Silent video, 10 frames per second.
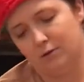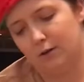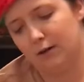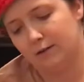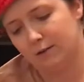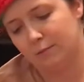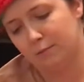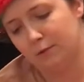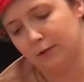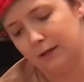you're constantly
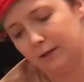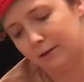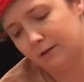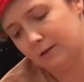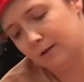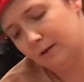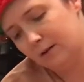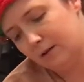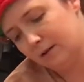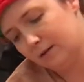pulling
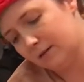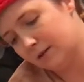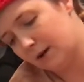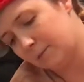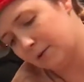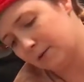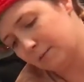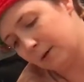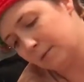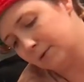the top part of the
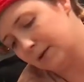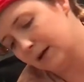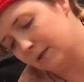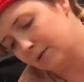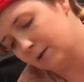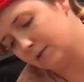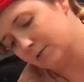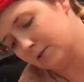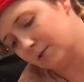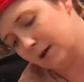paper down
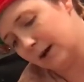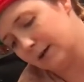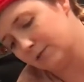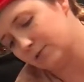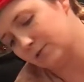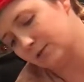also as you're